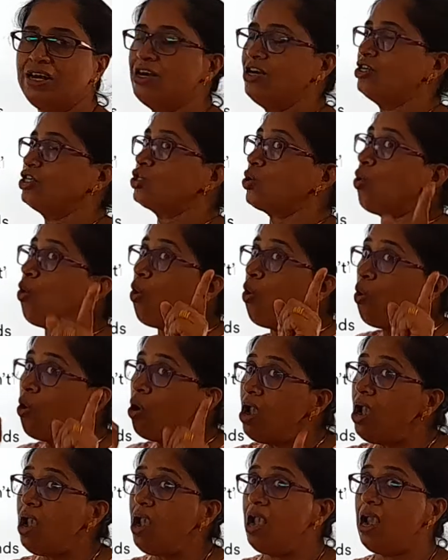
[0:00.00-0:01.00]
So
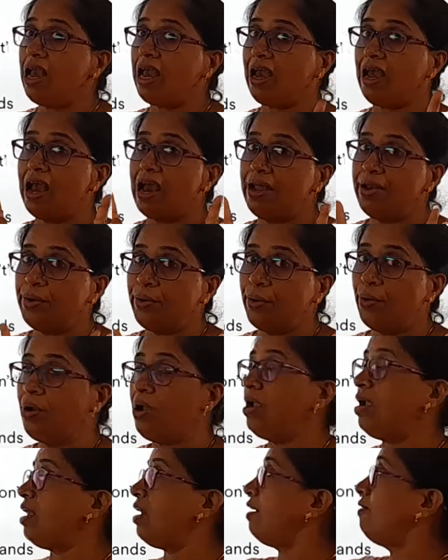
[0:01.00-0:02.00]
only and
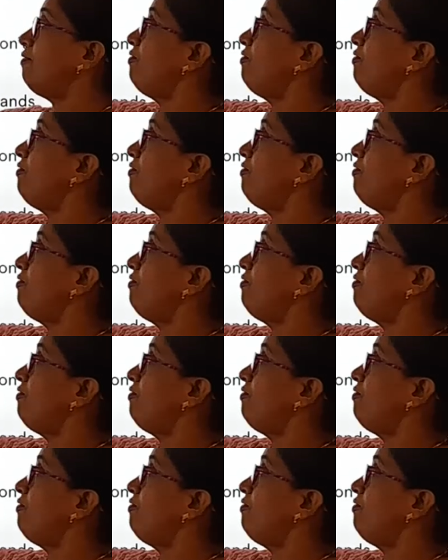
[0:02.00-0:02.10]
only